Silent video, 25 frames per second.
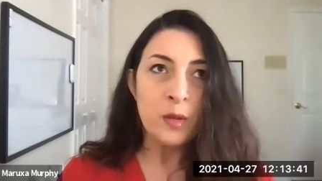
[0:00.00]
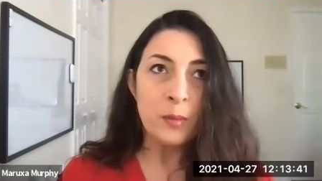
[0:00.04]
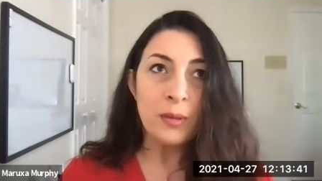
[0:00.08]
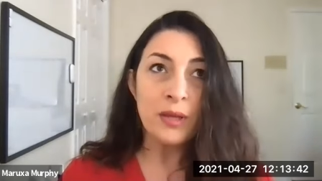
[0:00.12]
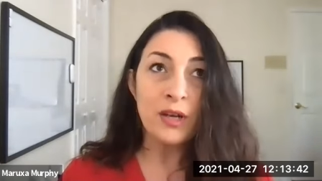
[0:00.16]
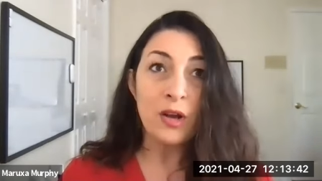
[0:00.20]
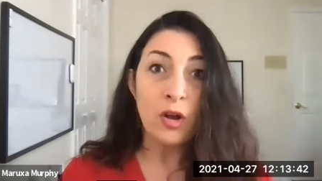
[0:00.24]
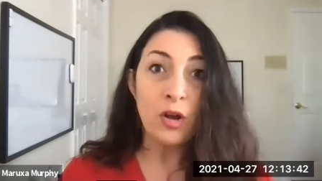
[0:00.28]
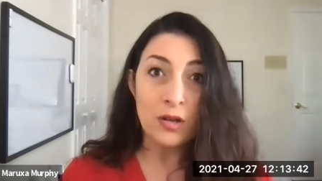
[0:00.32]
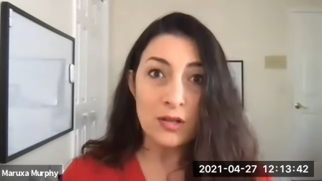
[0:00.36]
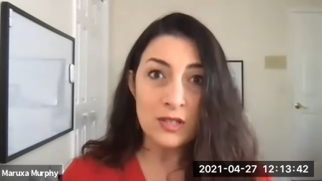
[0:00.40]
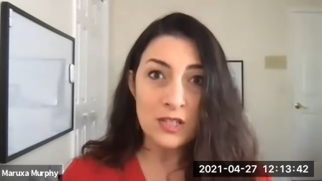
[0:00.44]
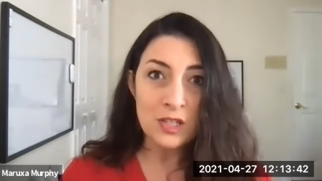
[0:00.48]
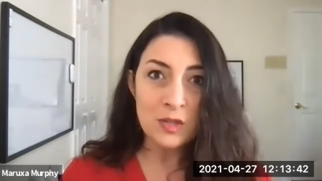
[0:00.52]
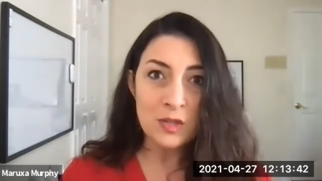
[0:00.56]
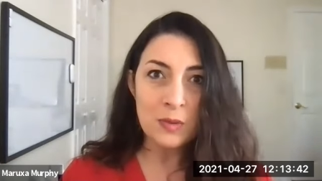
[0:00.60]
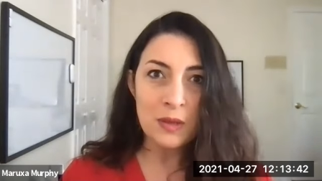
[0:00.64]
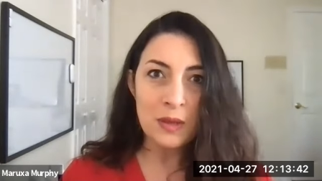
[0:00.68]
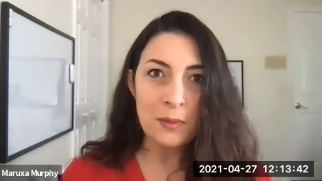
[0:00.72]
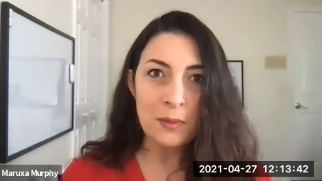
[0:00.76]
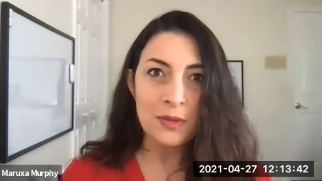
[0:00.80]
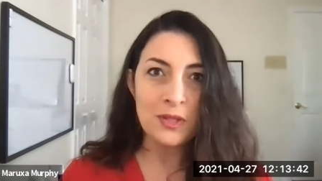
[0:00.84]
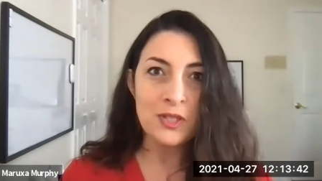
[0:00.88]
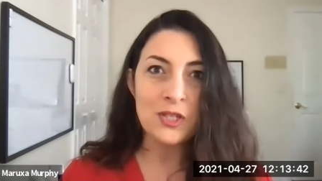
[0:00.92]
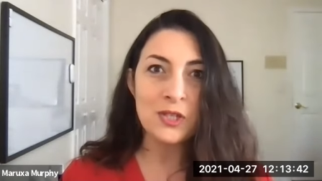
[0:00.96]
but also
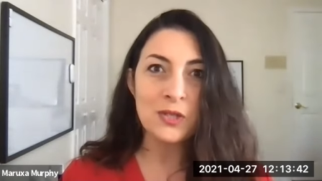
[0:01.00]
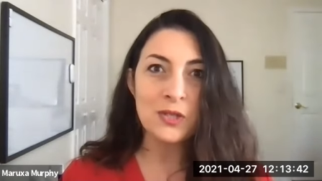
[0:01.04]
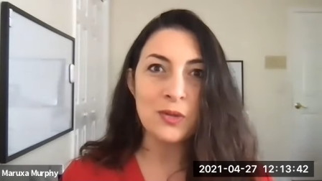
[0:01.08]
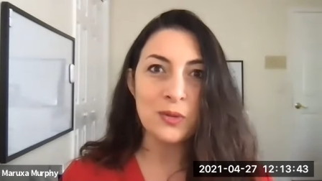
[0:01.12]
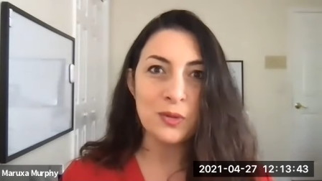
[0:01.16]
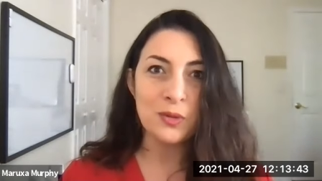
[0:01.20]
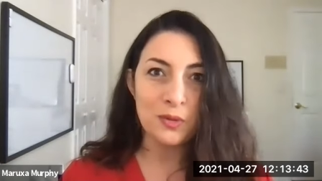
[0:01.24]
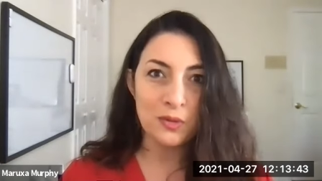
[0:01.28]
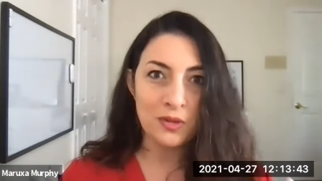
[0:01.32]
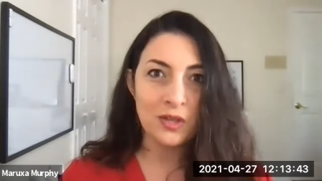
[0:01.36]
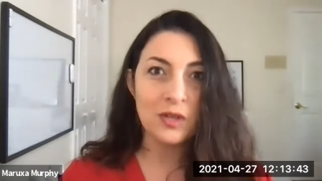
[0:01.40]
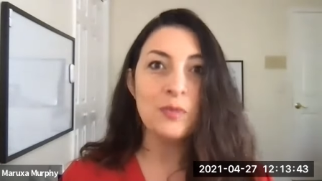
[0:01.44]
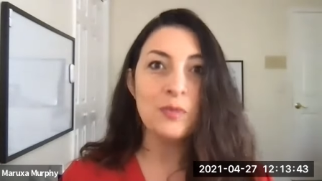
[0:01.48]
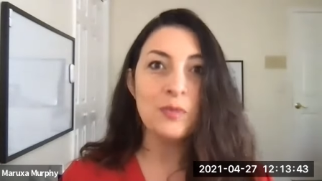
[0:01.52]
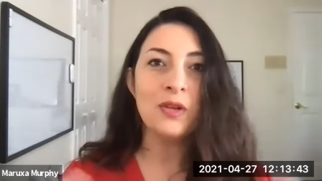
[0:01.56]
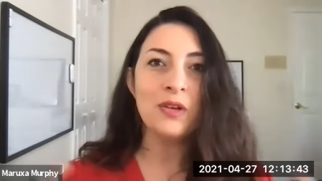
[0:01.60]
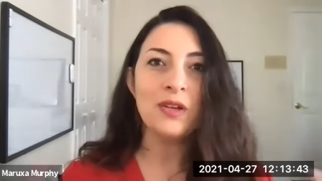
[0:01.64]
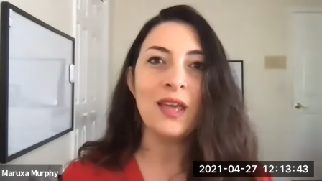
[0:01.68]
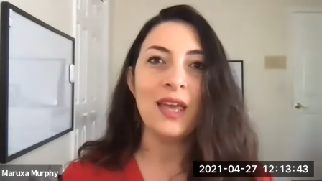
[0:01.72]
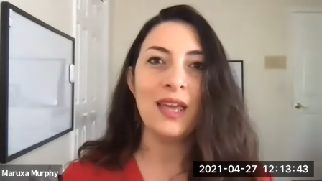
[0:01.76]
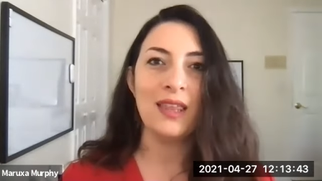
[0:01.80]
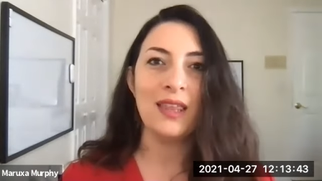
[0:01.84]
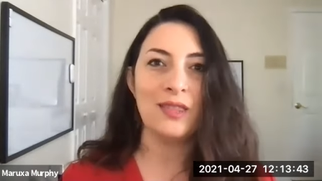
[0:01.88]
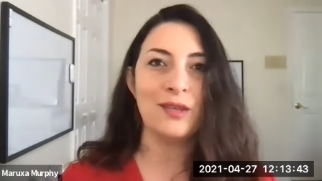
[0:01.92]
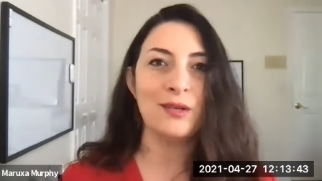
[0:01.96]
be able to
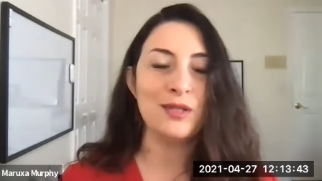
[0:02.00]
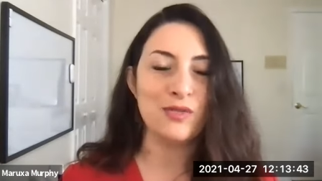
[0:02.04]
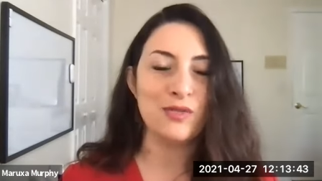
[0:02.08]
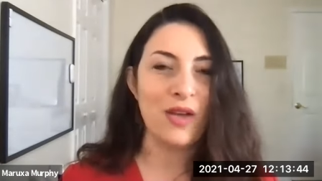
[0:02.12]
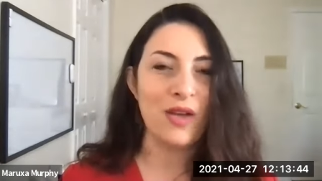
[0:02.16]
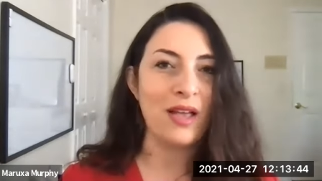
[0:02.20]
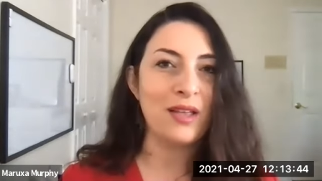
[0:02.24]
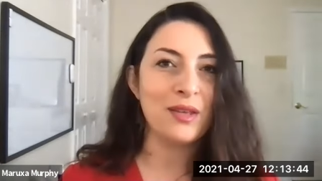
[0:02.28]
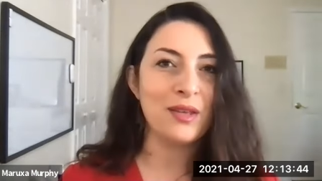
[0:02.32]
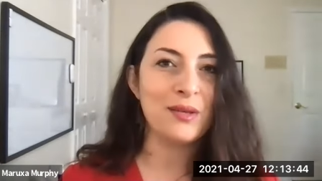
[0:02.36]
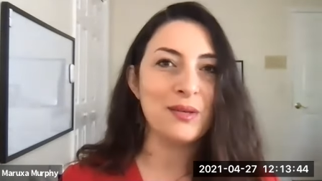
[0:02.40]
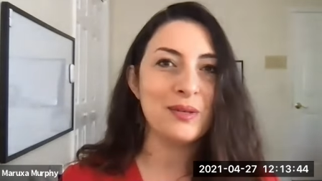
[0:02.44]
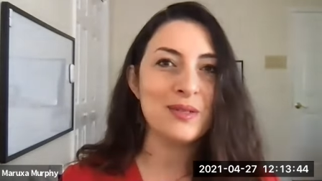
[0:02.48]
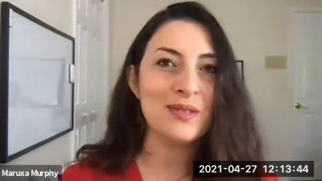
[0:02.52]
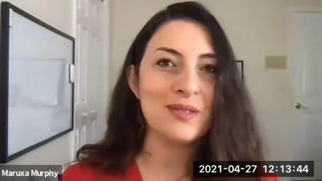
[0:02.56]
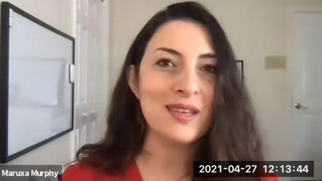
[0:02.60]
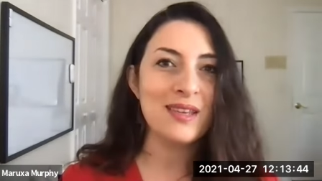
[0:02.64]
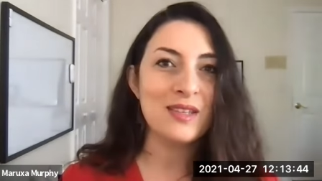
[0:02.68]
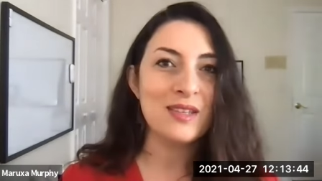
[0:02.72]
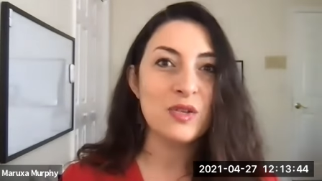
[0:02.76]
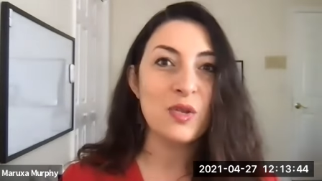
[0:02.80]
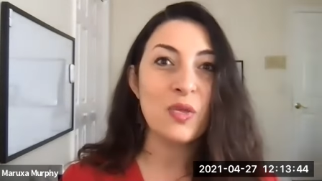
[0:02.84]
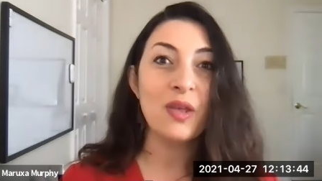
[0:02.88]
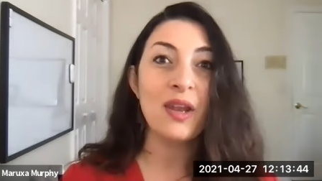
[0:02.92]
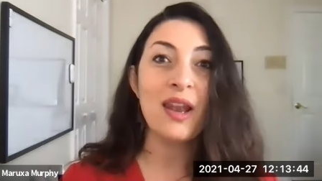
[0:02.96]
communicate those values
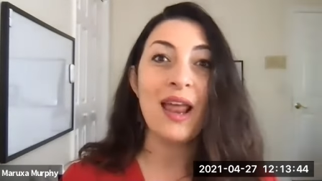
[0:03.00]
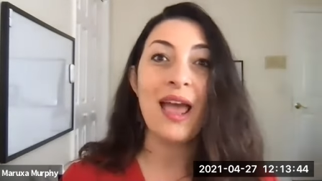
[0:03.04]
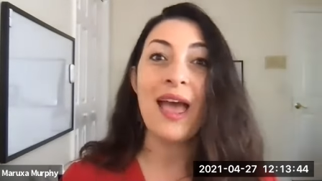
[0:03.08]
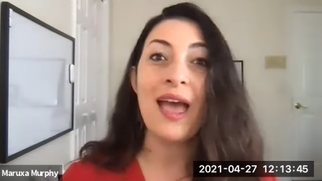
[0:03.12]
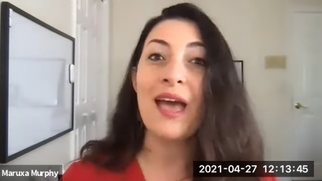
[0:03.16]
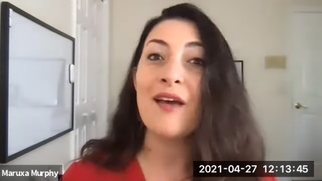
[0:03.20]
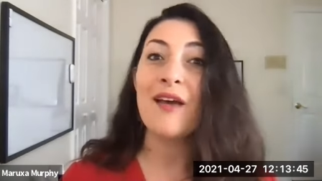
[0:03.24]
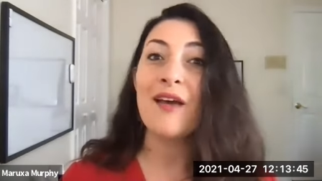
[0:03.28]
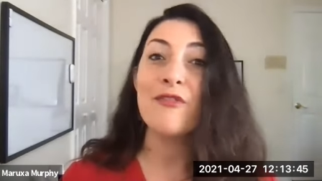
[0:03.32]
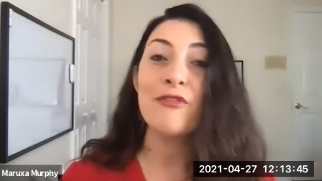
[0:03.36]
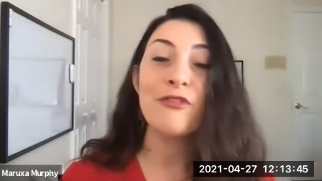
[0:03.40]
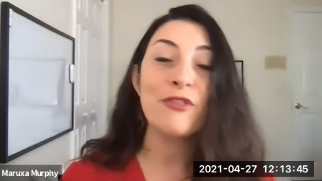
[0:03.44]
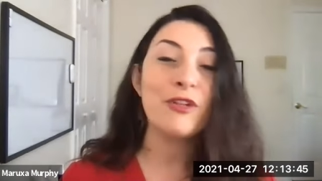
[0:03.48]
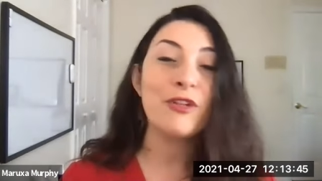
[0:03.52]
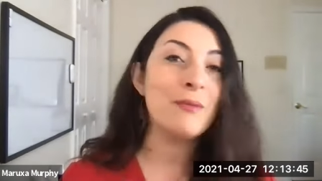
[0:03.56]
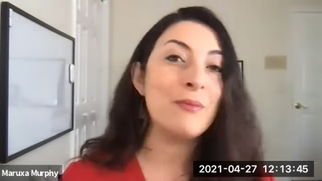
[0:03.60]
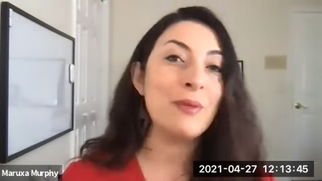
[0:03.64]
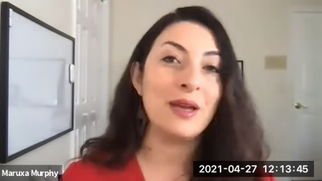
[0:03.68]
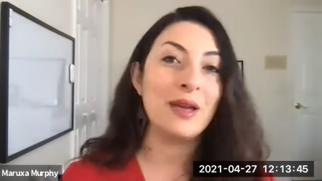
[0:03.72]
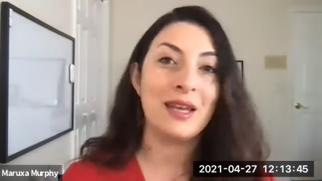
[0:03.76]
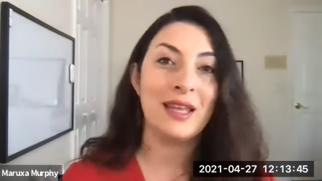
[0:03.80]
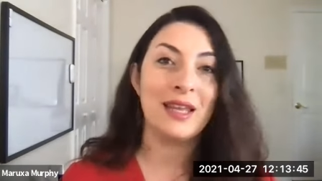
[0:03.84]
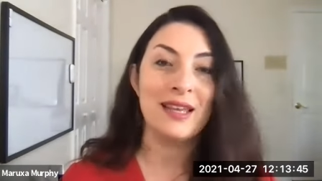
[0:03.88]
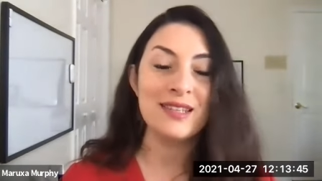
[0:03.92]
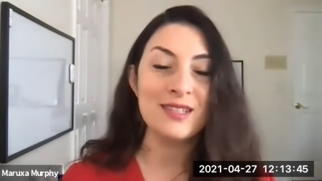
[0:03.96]
so that
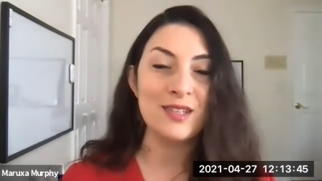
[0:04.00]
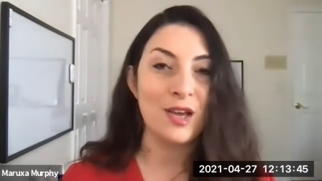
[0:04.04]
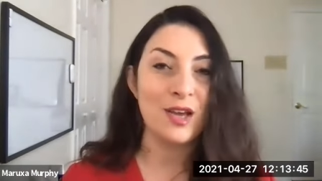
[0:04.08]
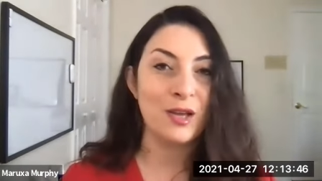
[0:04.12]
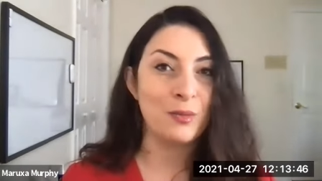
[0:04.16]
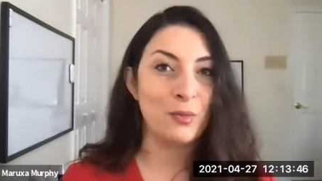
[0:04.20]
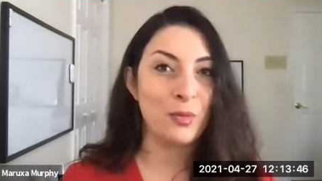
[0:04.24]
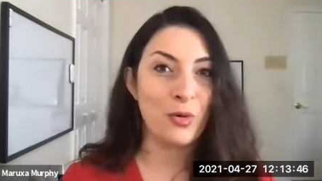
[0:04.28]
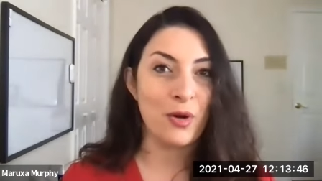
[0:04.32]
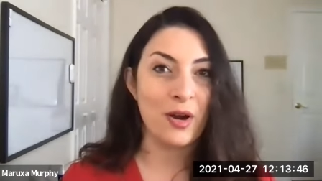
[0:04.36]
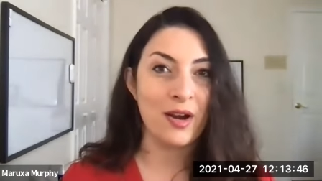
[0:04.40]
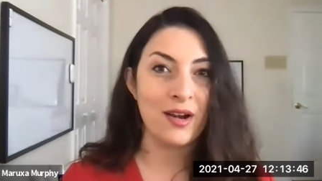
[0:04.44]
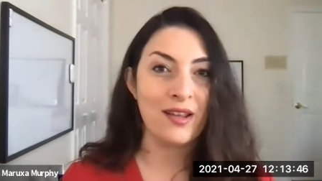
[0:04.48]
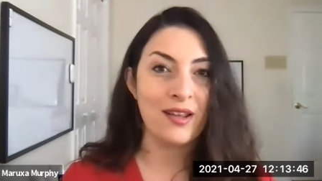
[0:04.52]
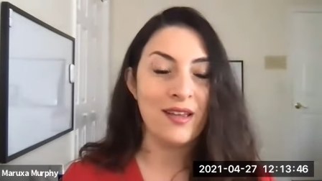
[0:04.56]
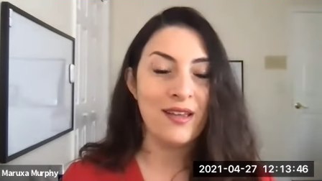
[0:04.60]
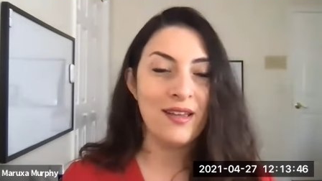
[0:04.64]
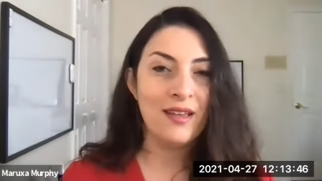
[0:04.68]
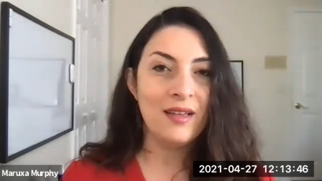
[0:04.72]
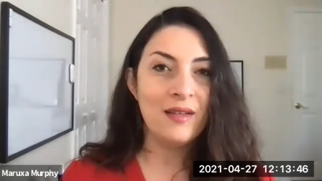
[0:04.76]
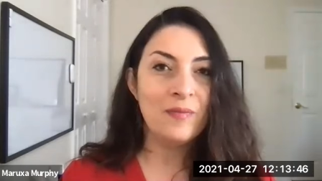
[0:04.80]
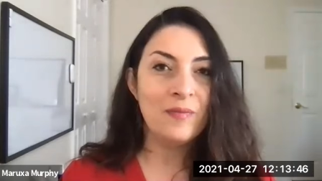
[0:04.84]
everybody is on board.